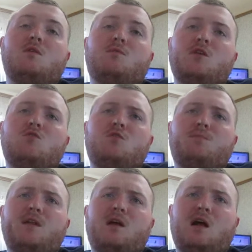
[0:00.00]
The Braintree
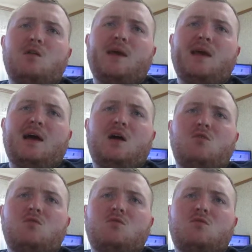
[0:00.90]
Split all the way
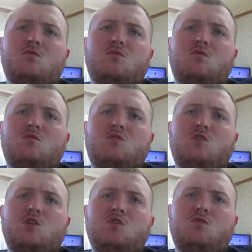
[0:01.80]
out
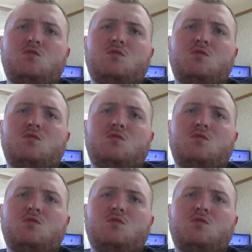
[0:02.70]
to